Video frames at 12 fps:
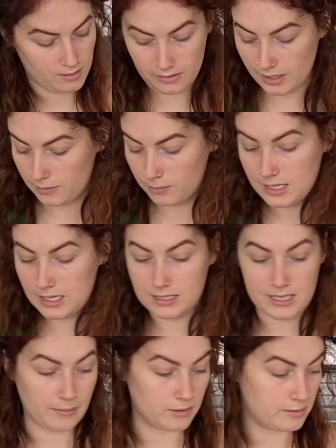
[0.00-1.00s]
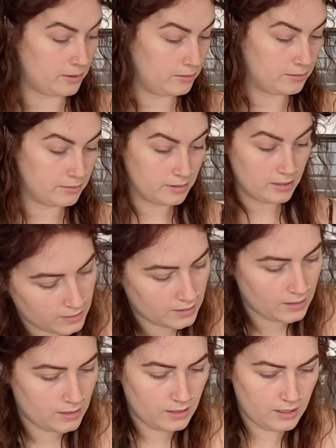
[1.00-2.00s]
Okay, we need a tablespoon.
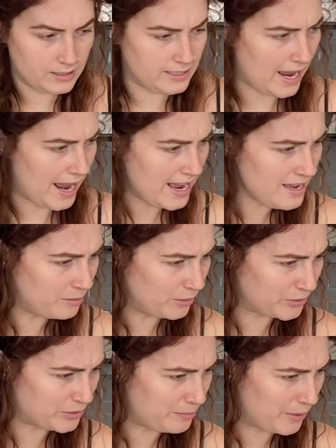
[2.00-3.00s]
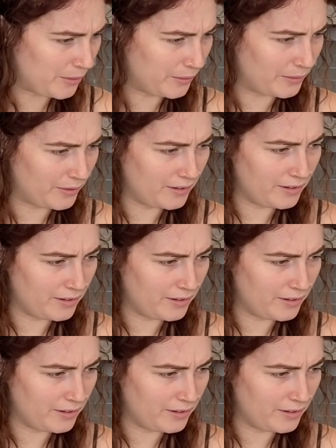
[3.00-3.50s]
A tablespoon?